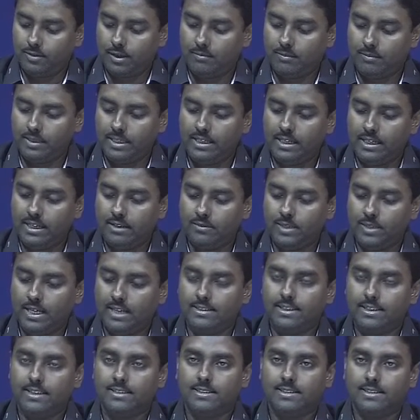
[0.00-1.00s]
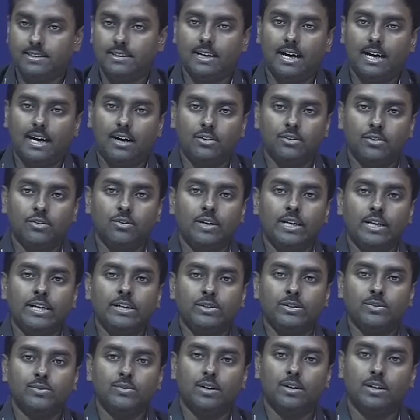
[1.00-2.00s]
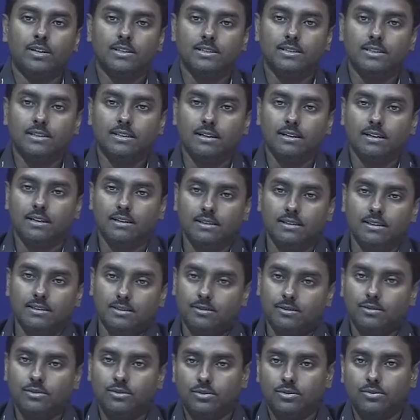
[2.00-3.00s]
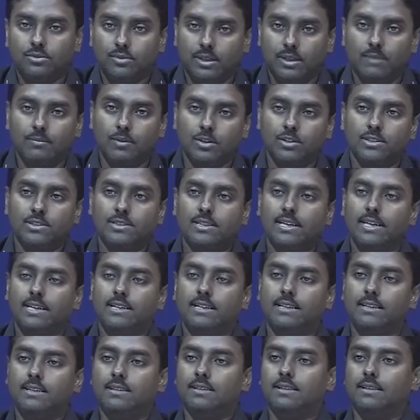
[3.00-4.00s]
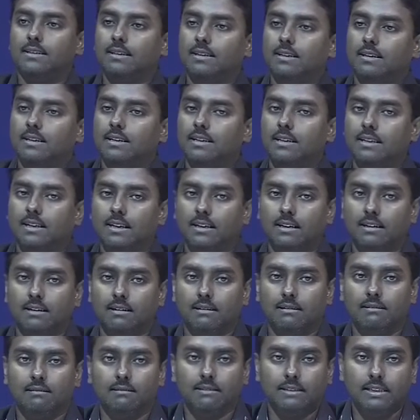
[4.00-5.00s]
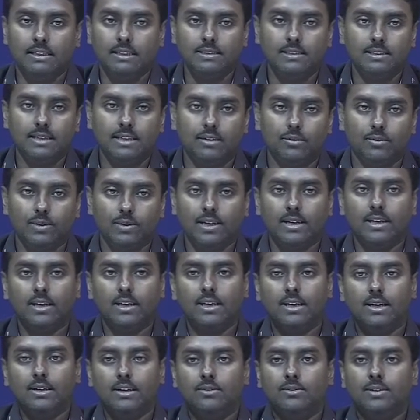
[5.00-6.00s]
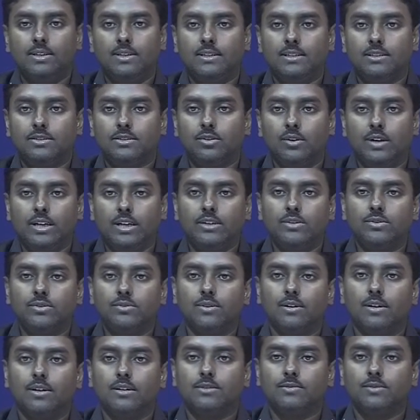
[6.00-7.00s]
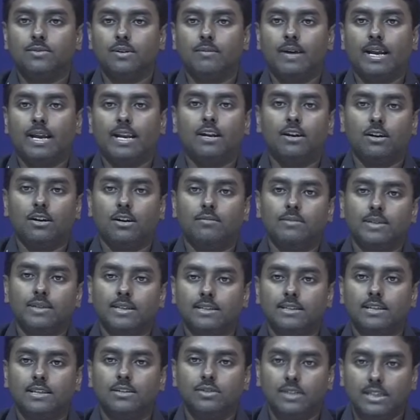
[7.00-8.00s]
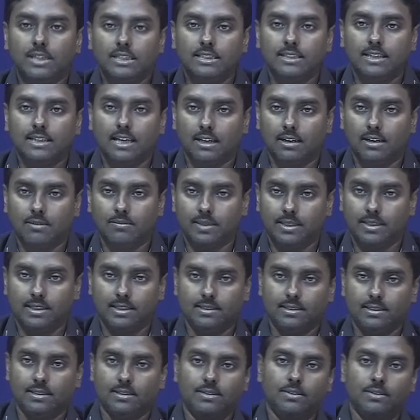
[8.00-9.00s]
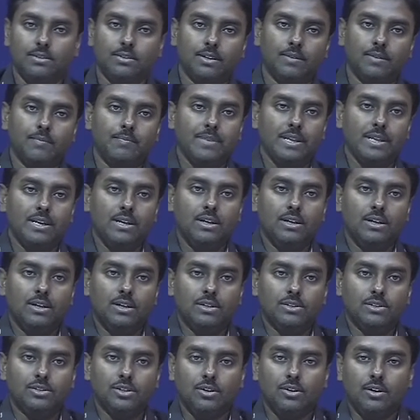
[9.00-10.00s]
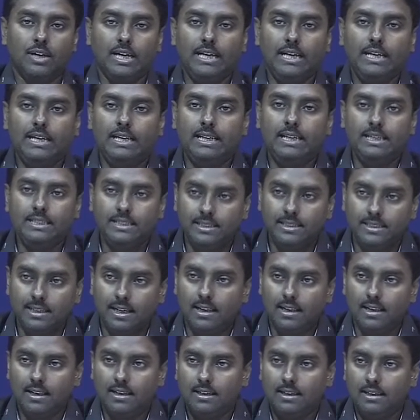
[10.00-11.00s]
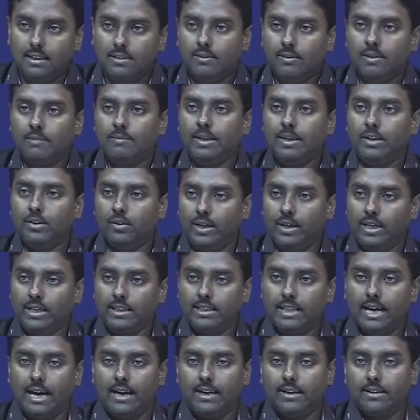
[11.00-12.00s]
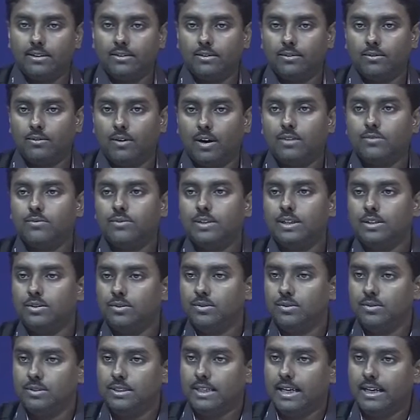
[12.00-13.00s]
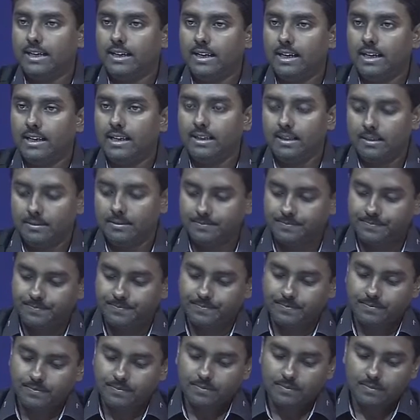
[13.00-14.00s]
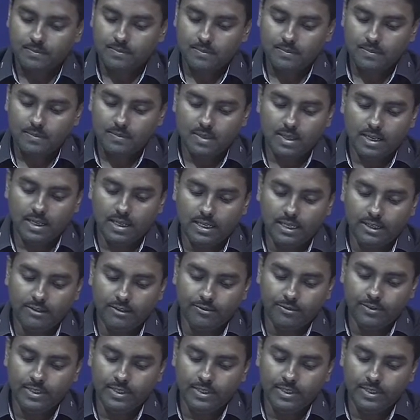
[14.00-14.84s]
here we are just now going towards, just to demonstrate it in a easier way, we are just going towards from analog communication to digital communication. Okay. So in digital, you will be knowing that what we do generally, if